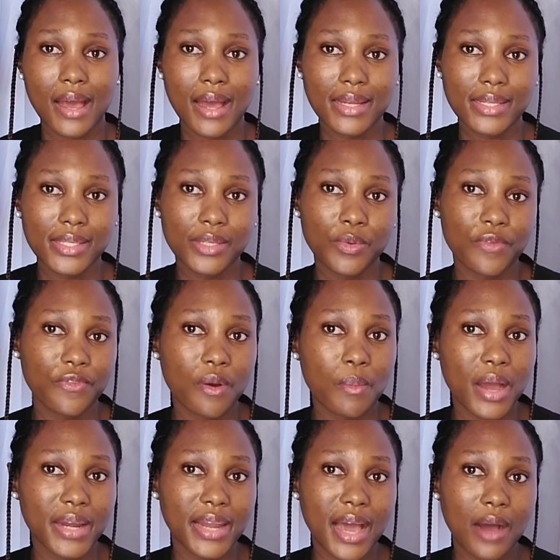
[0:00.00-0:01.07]
and will
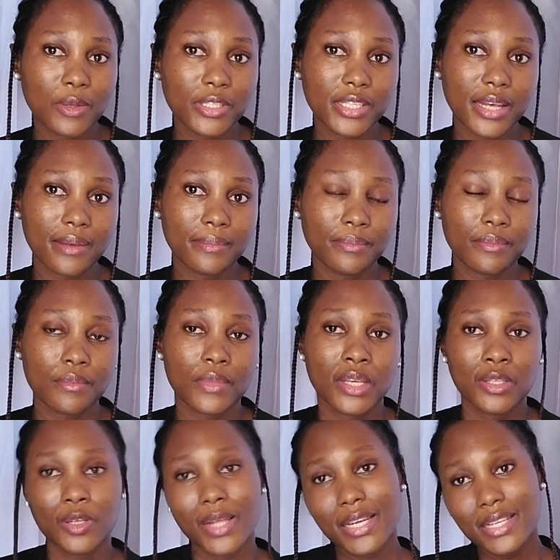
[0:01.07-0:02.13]
form an ulcer.
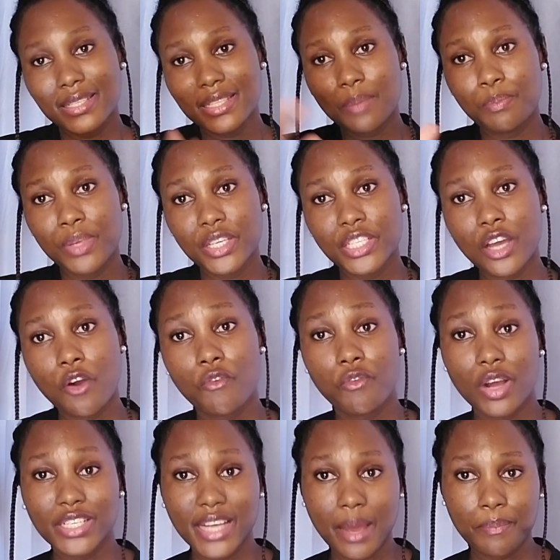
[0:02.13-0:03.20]
So that is the picture of
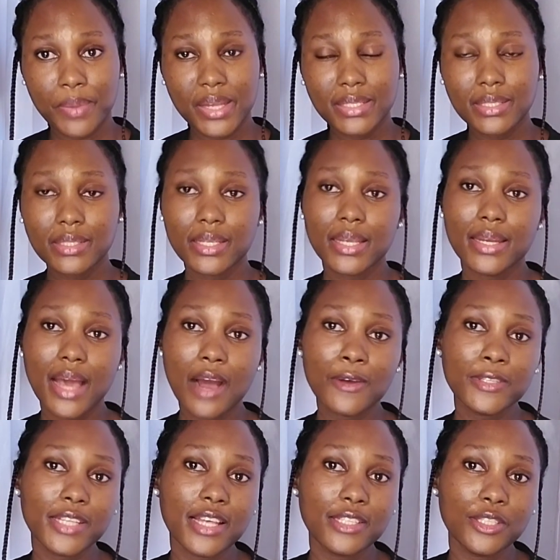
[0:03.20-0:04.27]
what happens in
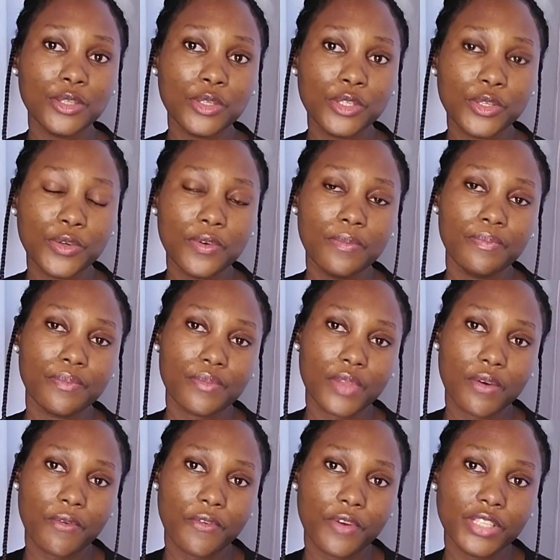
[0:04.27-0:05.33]
ulcers due to
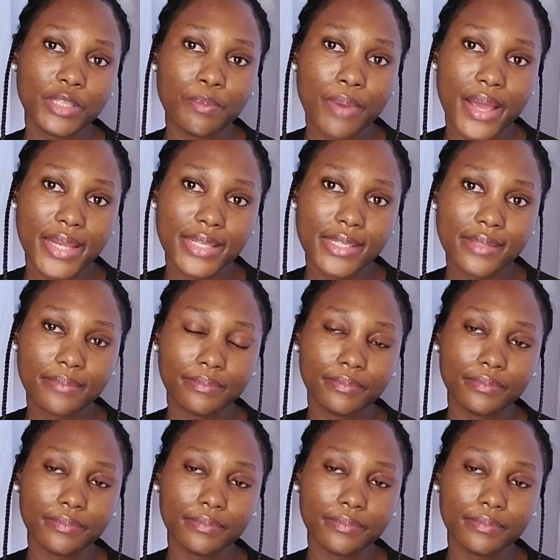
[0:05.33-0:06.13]
frostbite.